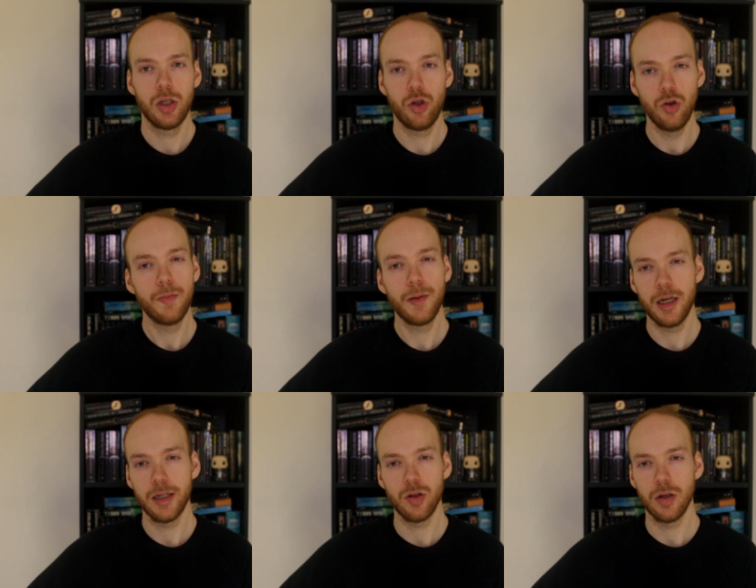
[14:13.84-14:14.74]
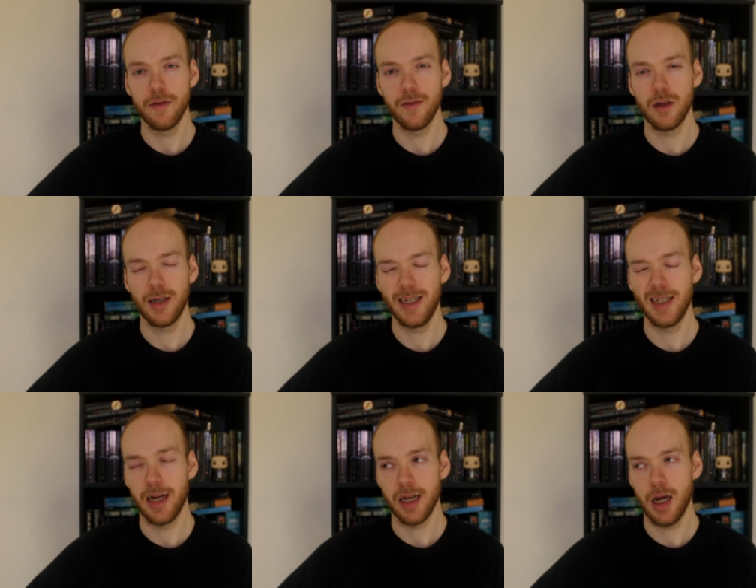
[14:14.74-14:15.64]
super sort of,
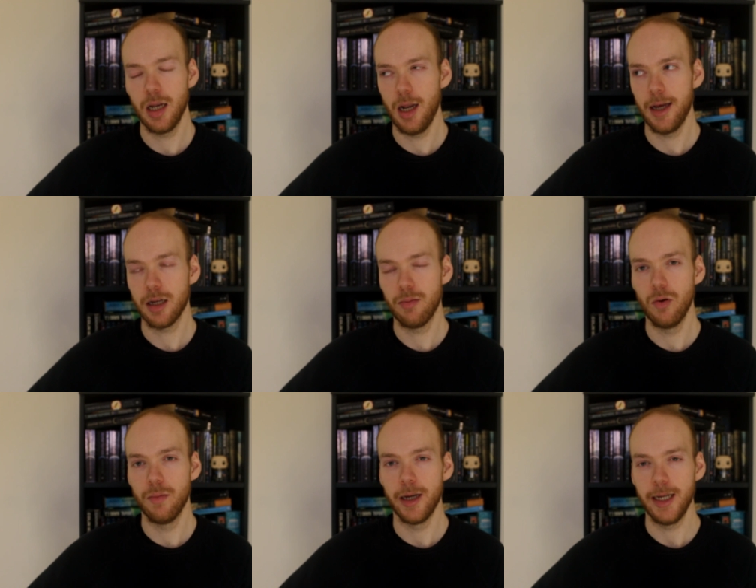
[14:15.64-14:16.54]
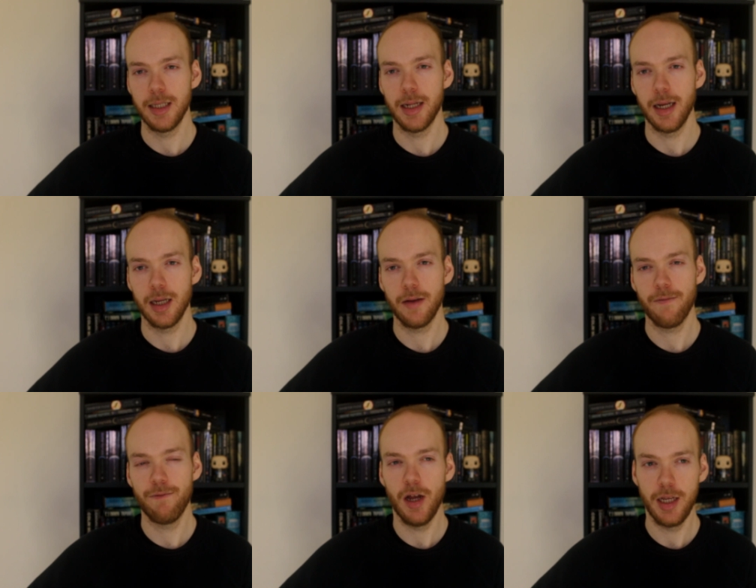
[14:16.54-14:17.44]
he's like unlikable, but he's like
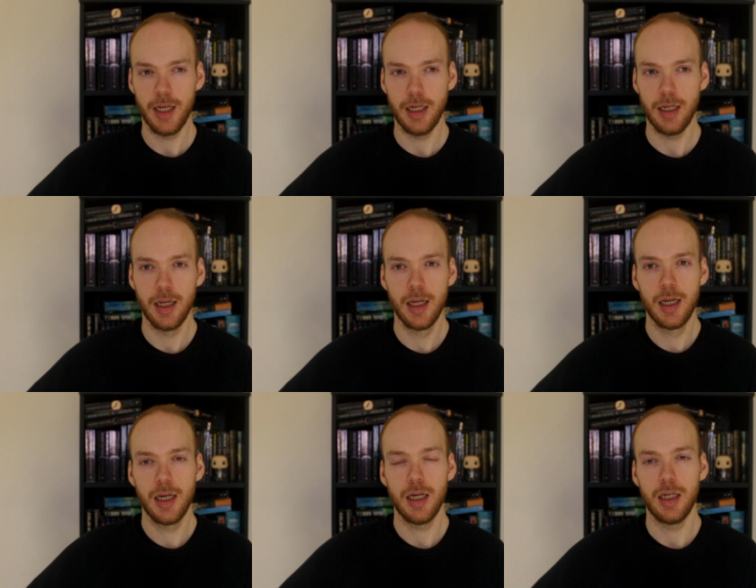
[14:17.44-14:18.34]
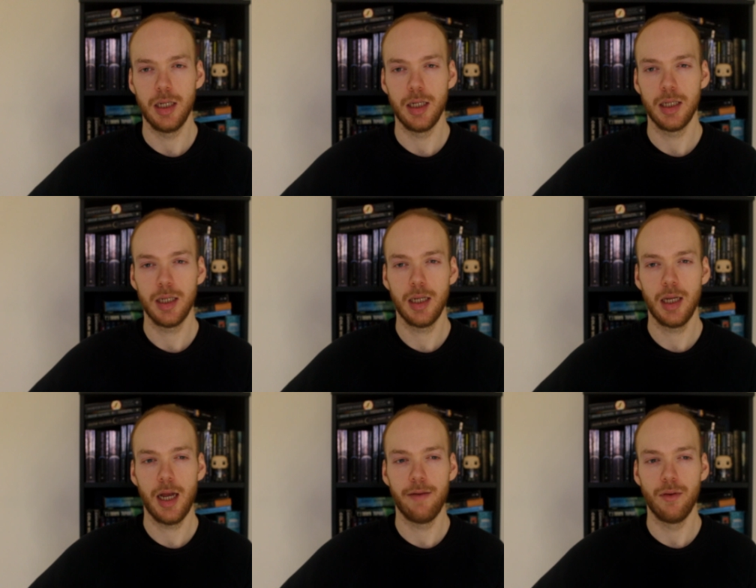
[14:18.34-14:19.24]
funny, and
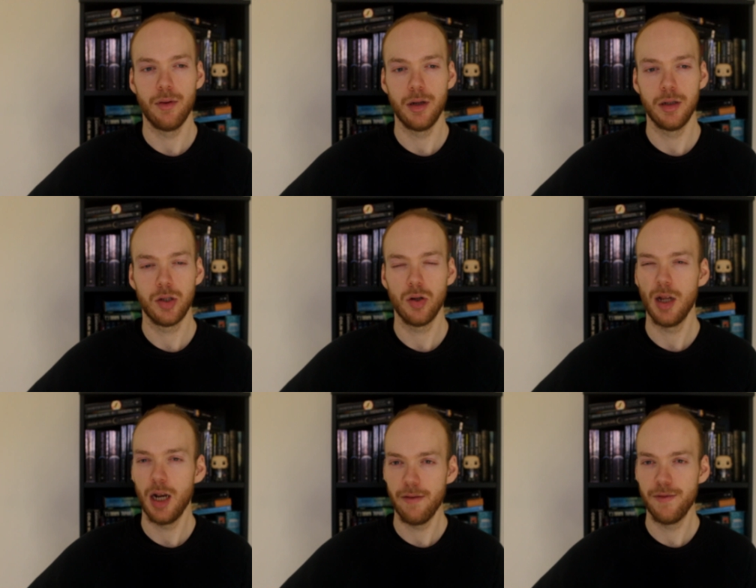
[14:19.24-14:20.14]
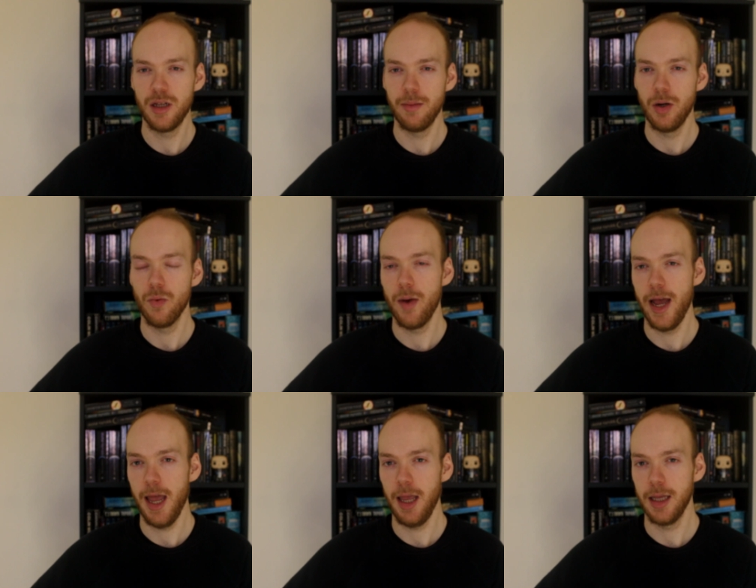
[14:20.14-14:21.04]
everyone sort of loves him in a
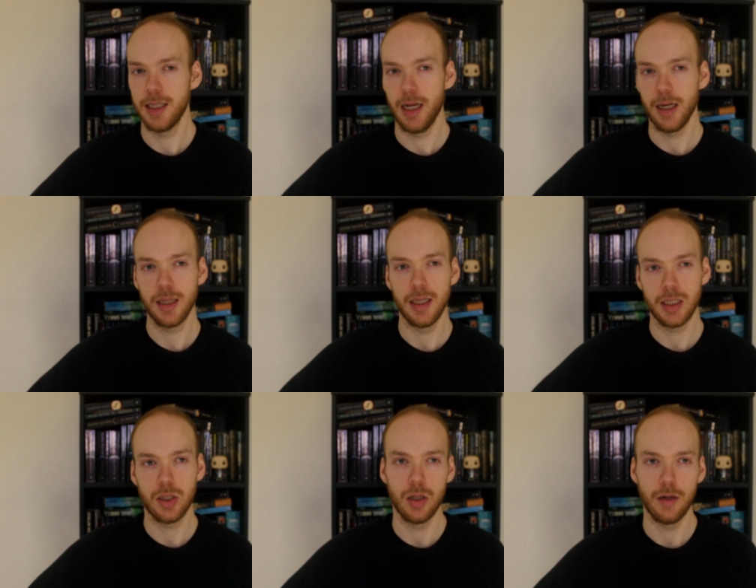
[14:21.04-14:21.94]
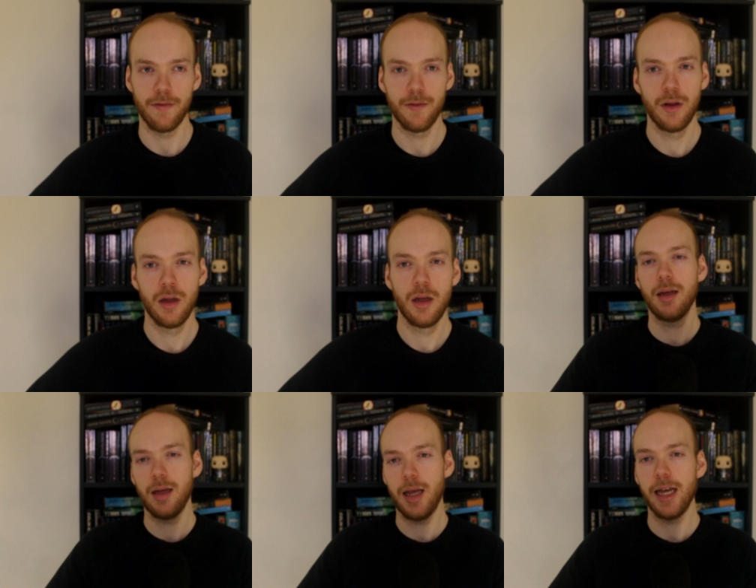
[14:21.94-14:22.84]
way as like this sort of
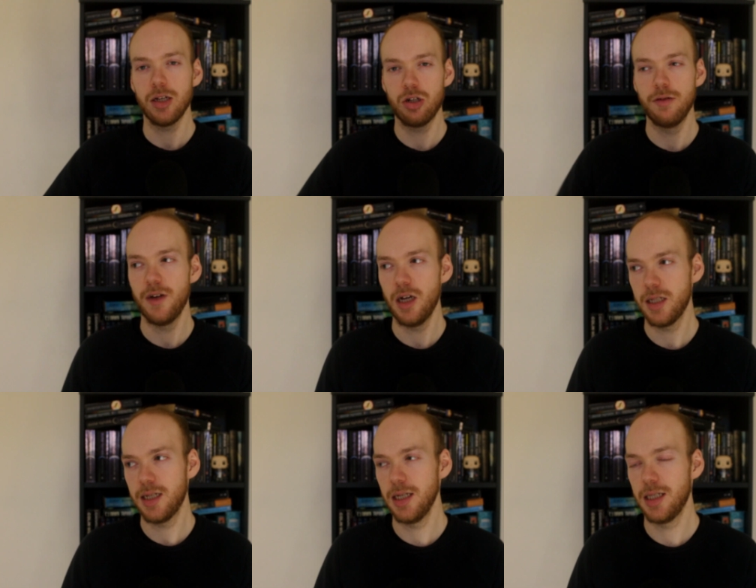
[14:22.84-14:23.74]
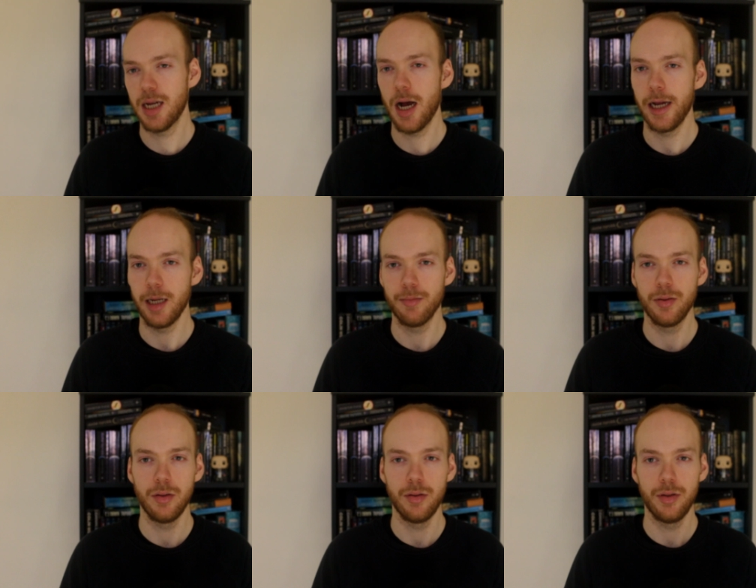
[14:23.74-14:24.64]
extroverted type
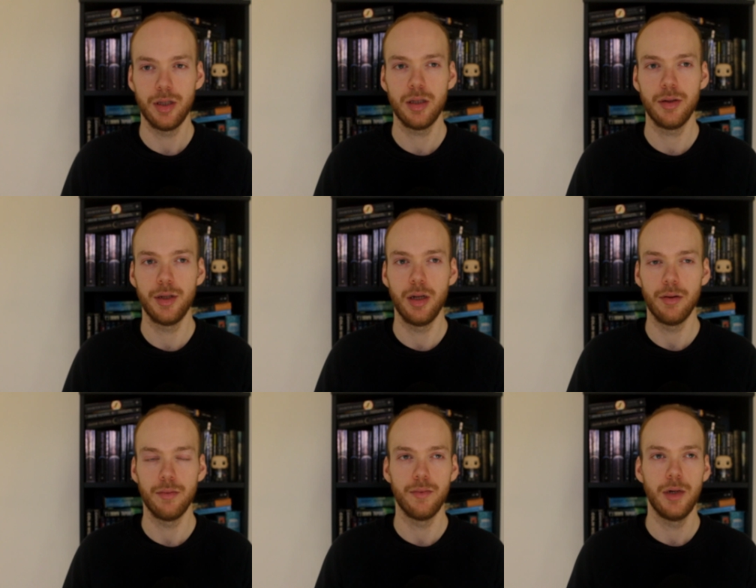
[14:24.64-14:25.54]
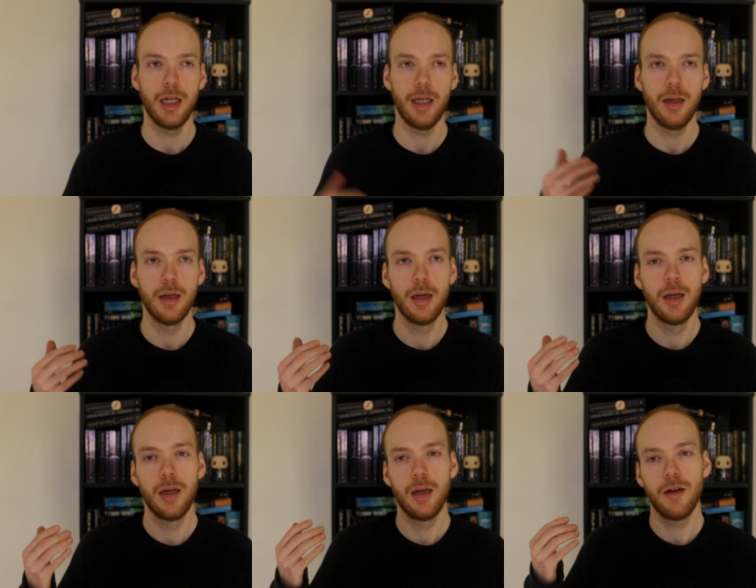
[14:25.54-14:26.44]
who's really
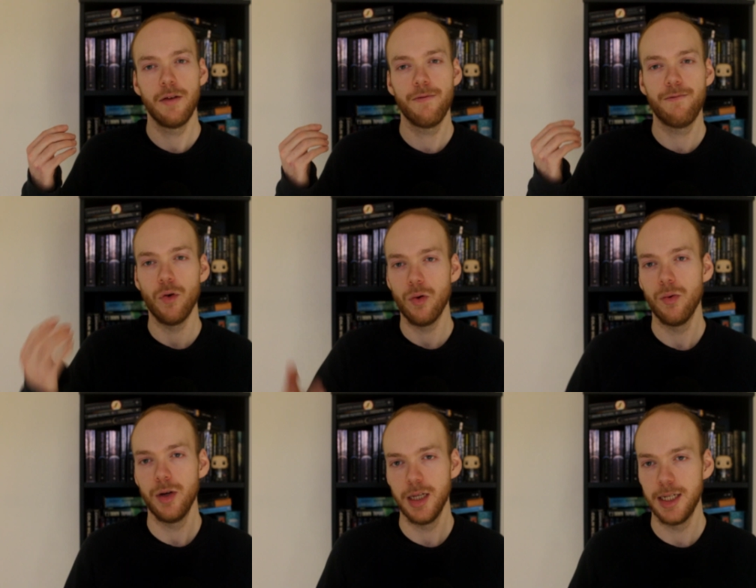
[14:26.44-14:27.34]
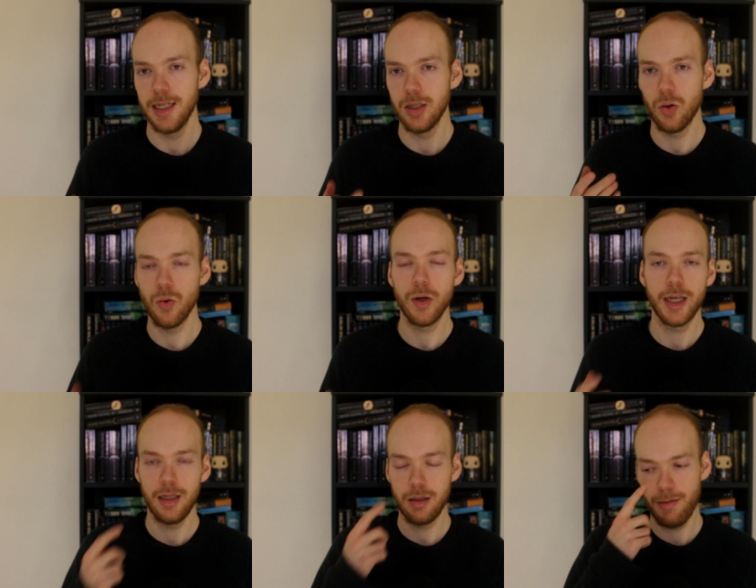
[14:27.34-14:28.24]
forward in
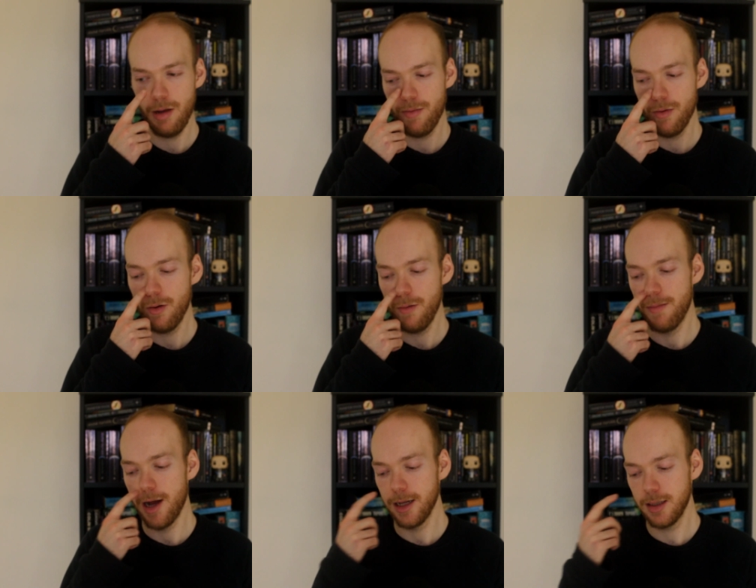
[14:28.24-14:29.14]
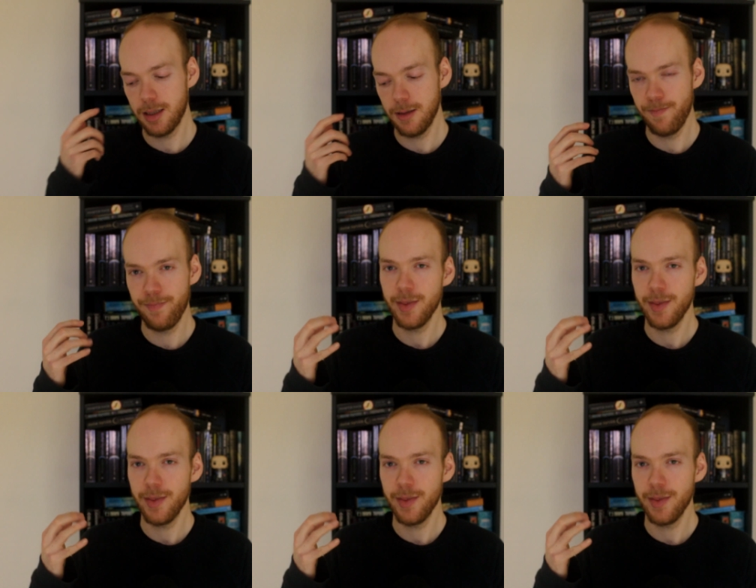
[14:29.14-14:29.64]
talking to people, but